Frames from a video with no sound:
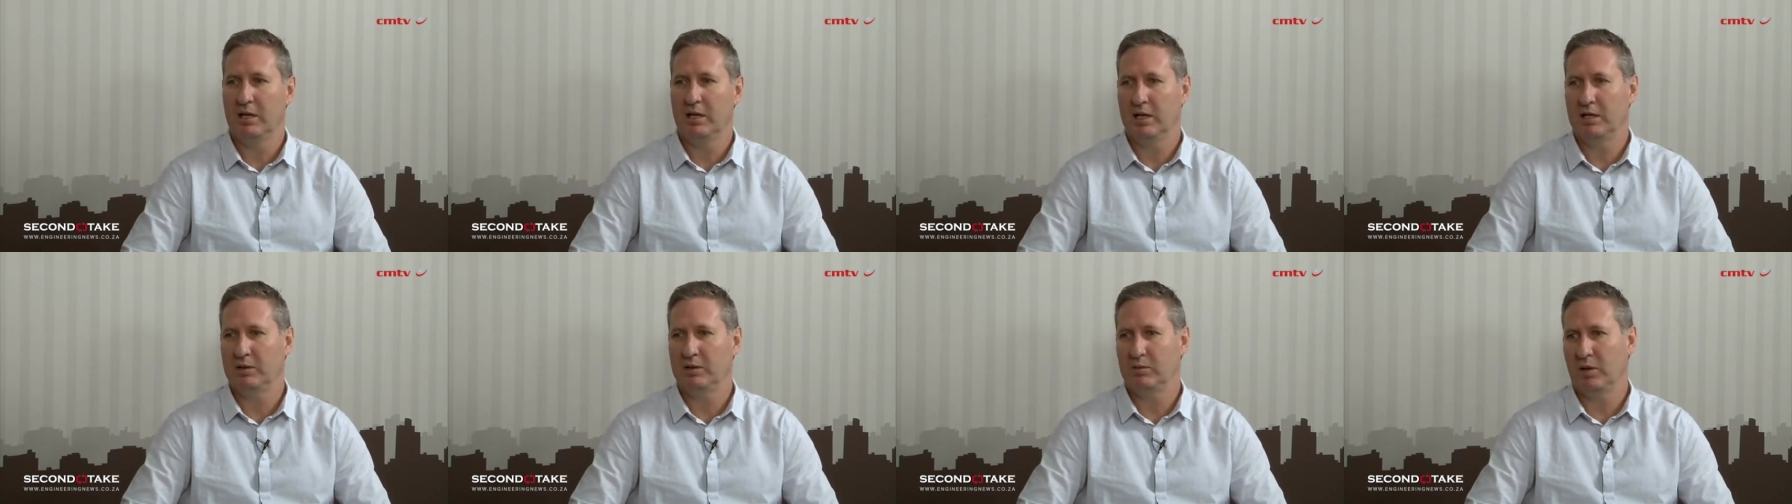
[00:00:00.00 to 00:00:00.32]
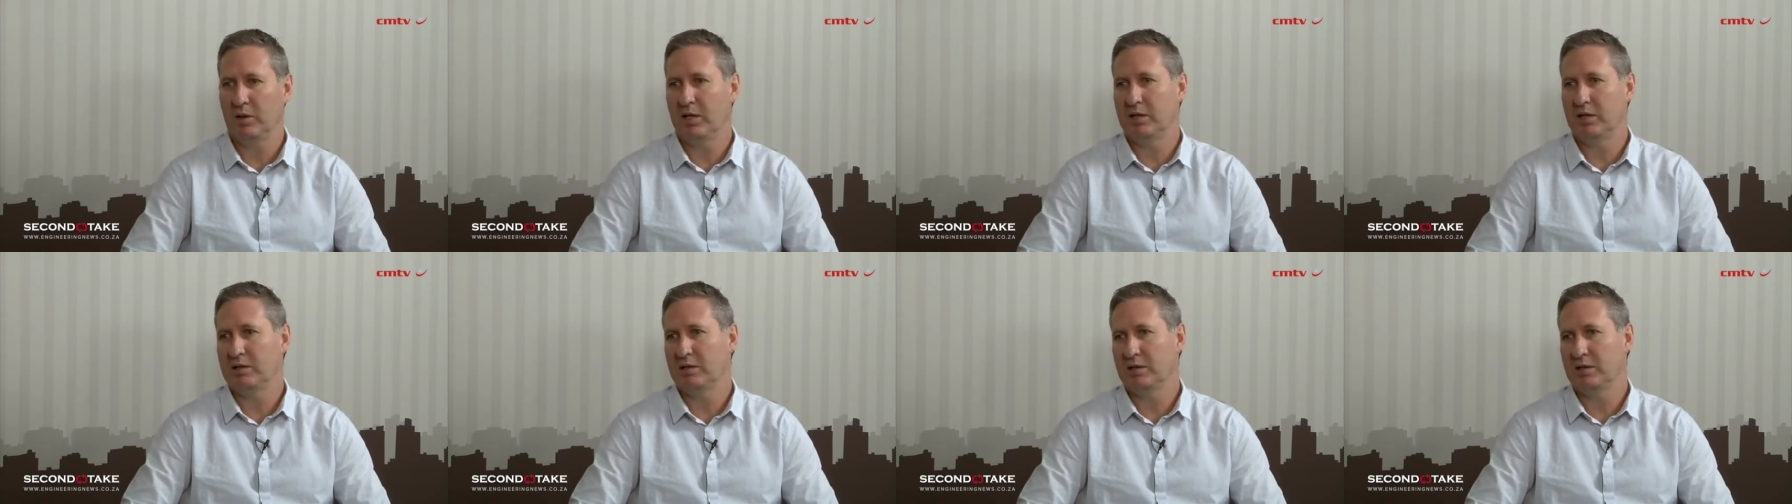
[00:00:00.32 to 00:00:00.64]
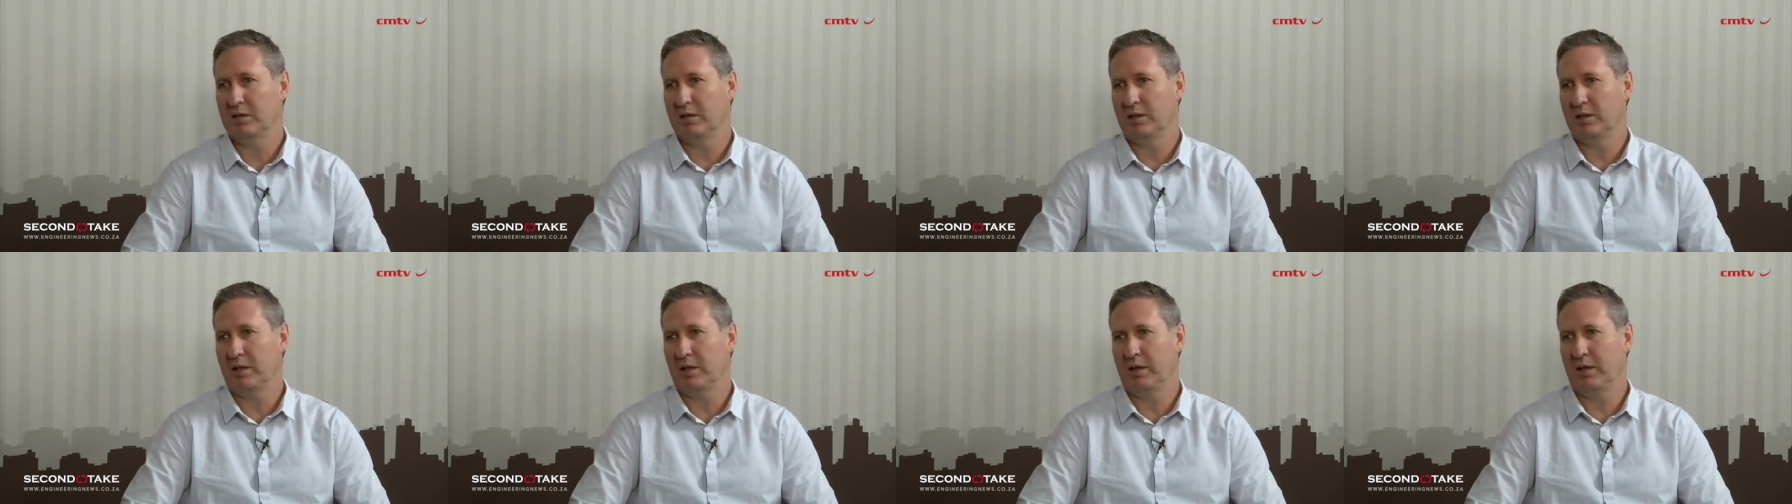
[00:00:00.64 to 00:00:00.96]
as well
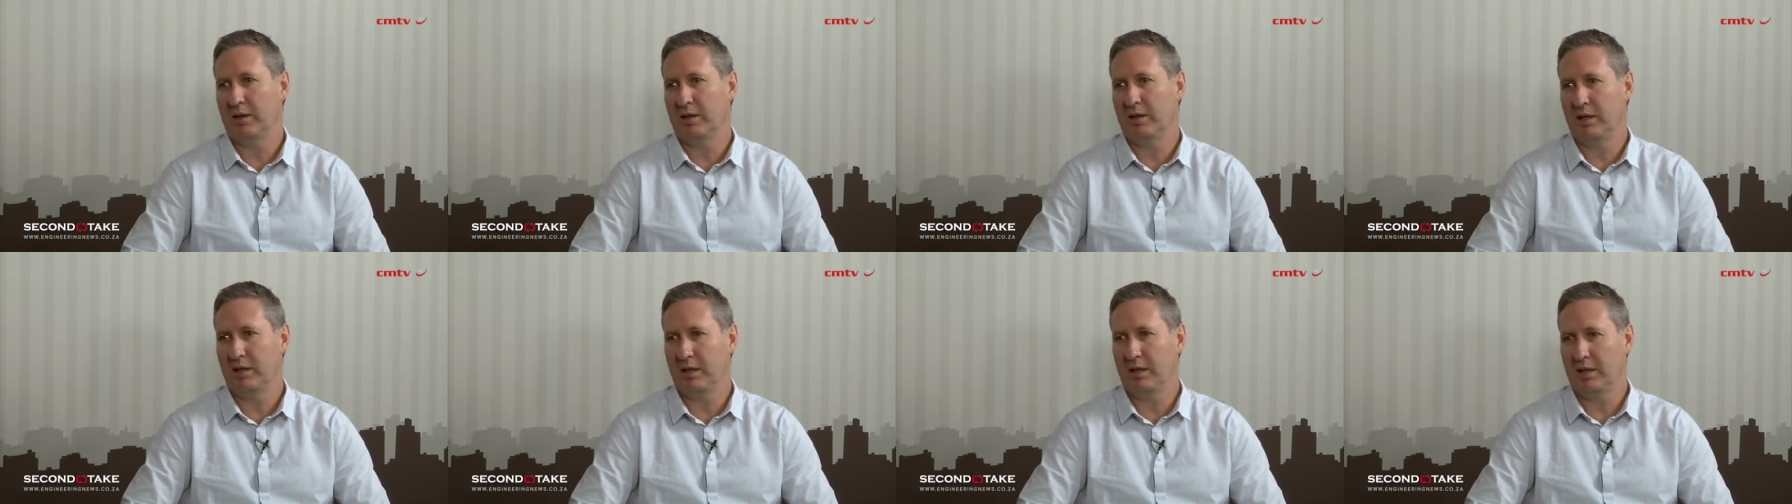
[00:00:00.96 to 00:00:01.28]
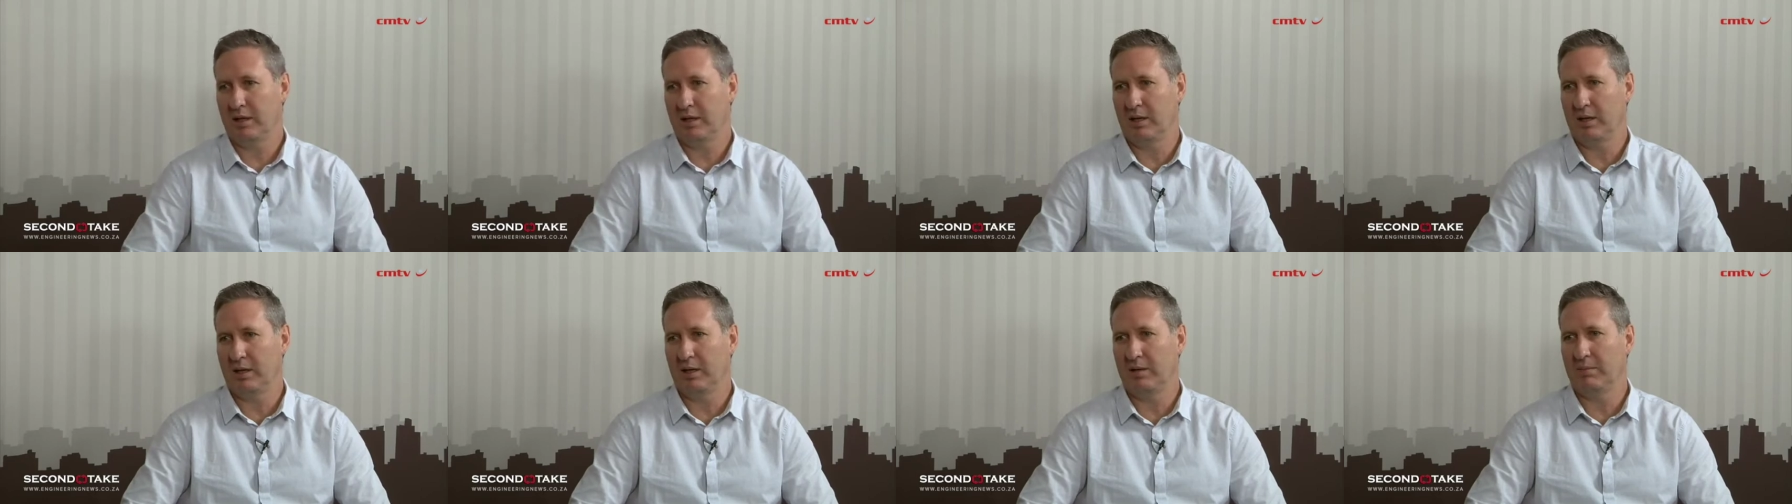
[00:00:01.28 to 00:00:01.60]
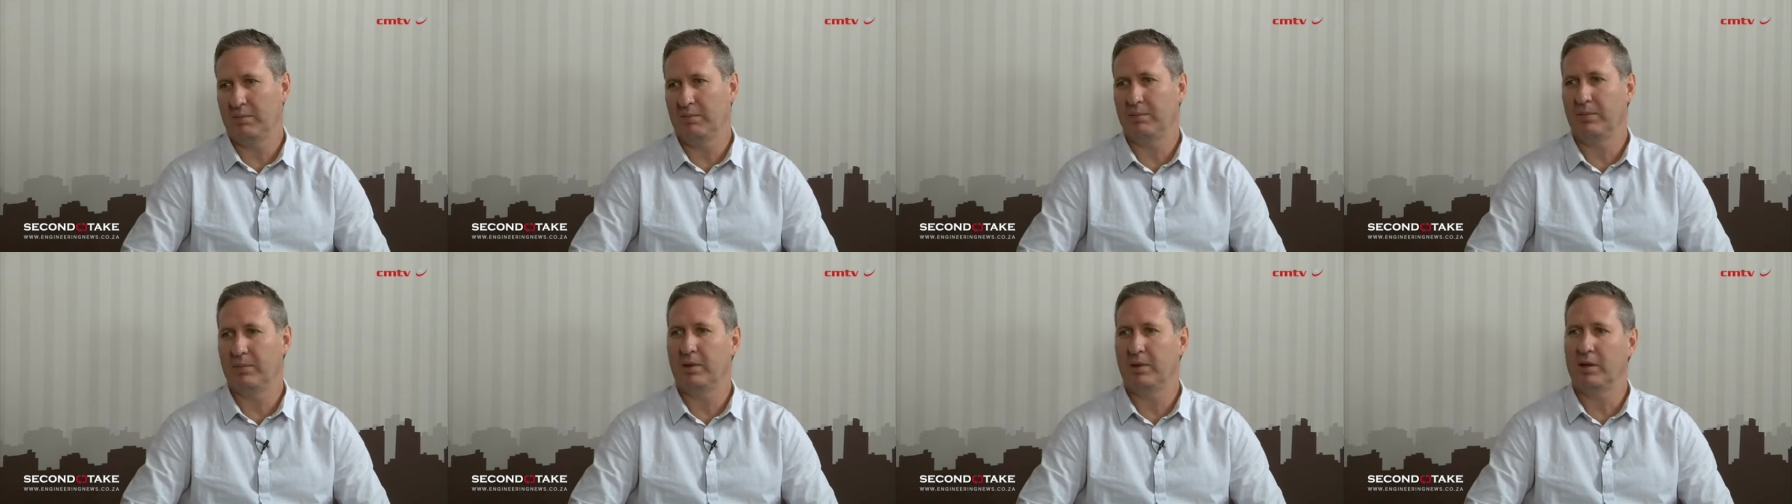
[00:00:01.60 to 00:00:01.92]
as I think
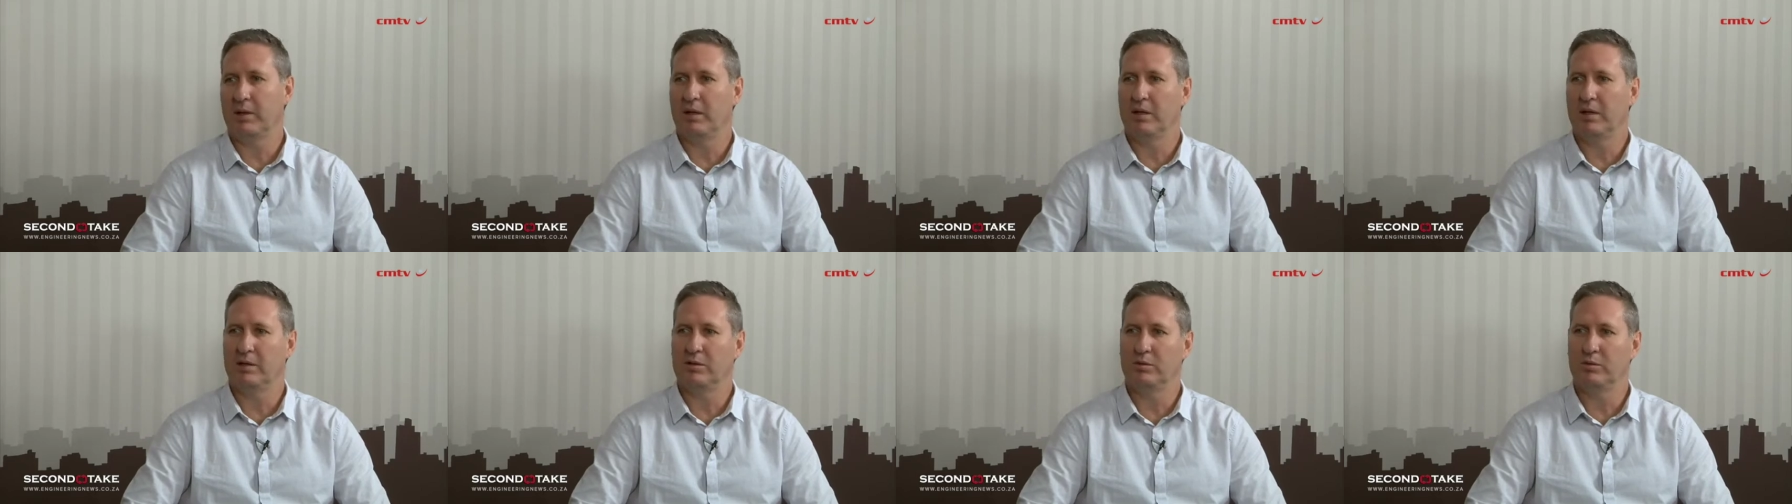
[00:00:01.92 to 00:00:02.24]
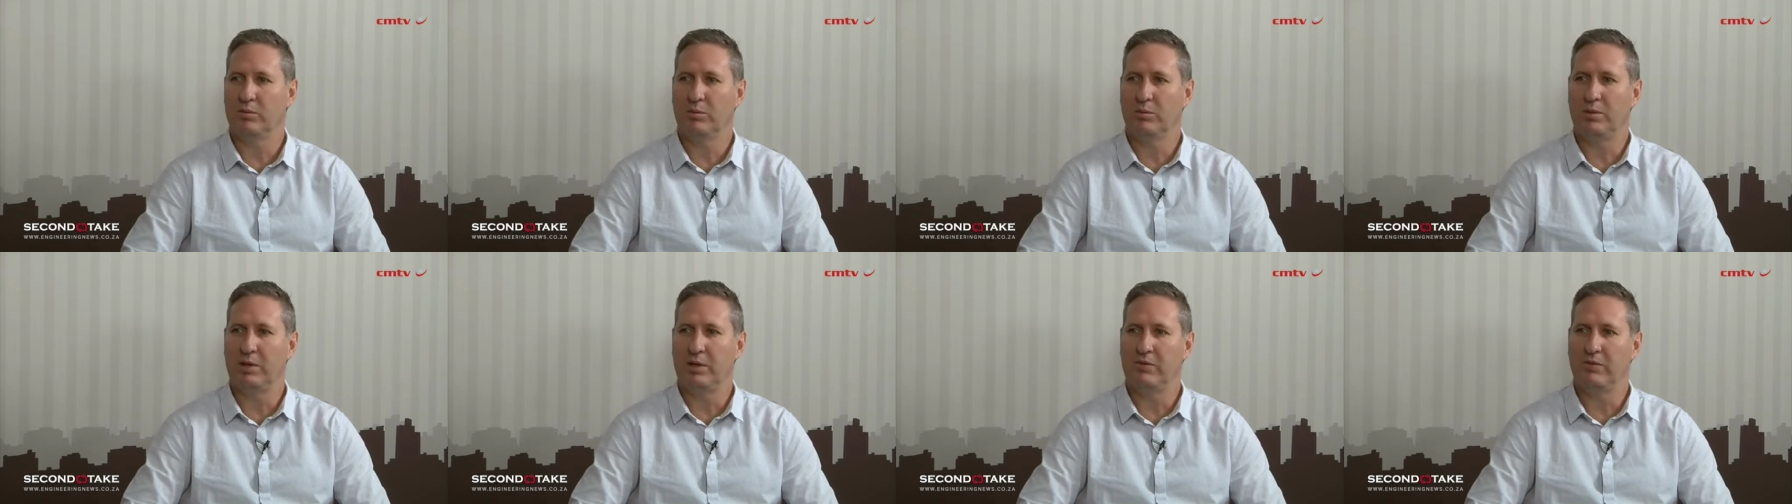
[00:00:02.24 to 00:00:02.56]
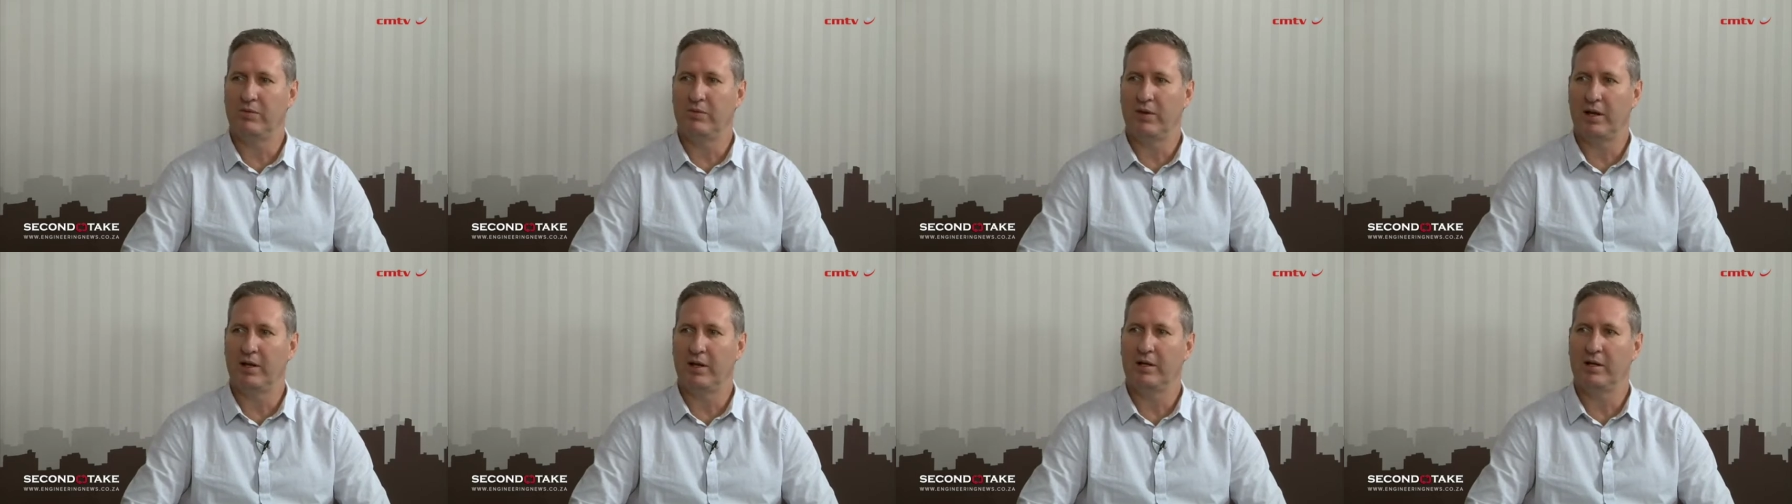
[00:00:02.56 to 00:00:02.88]
this will be
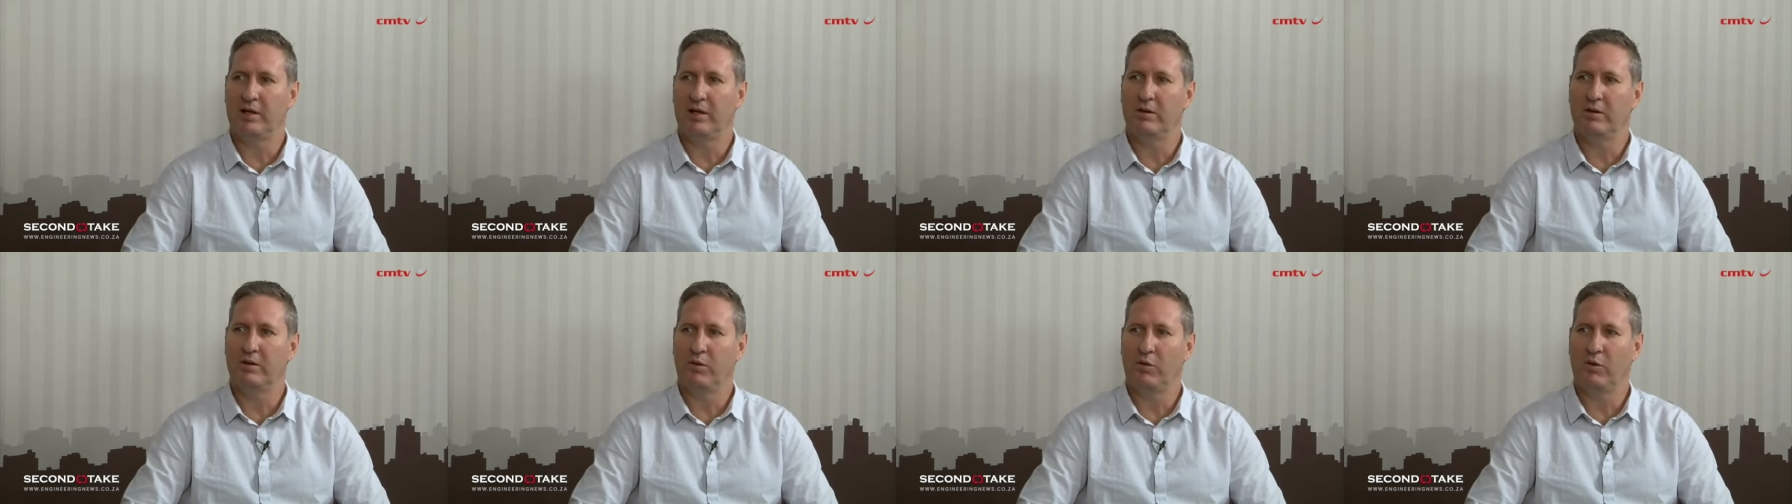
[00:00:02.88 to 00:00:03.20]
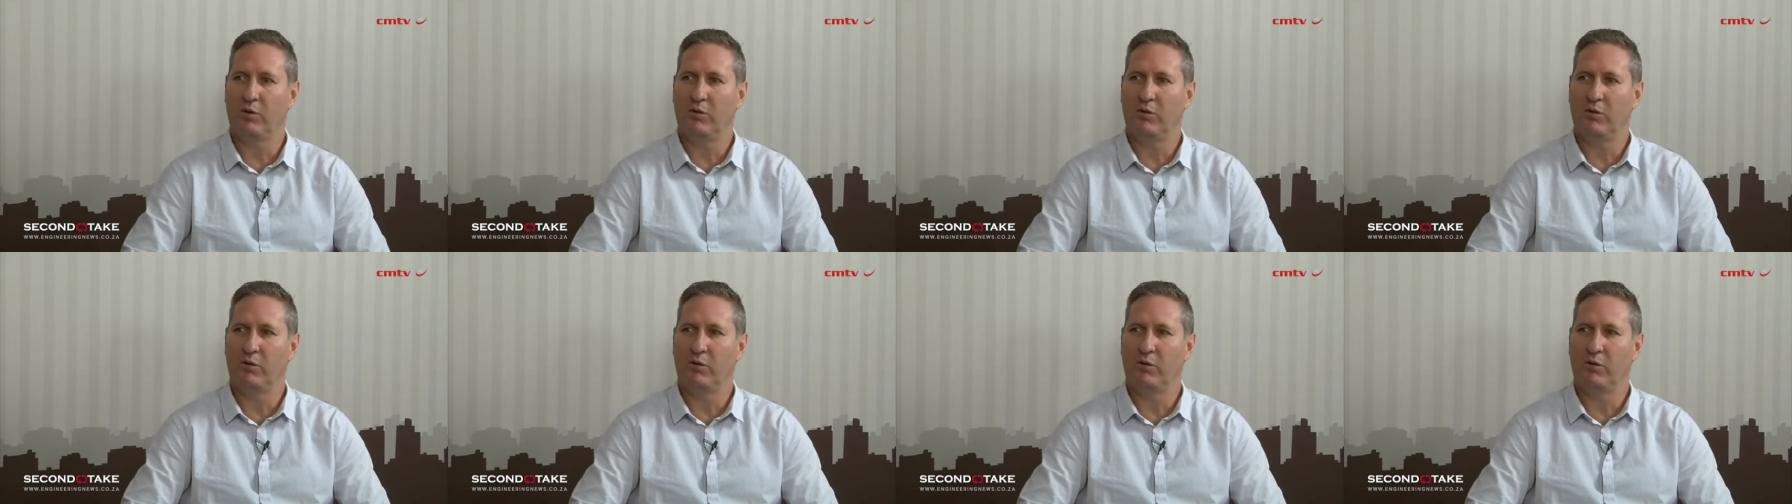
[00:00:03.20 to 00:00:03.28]
funded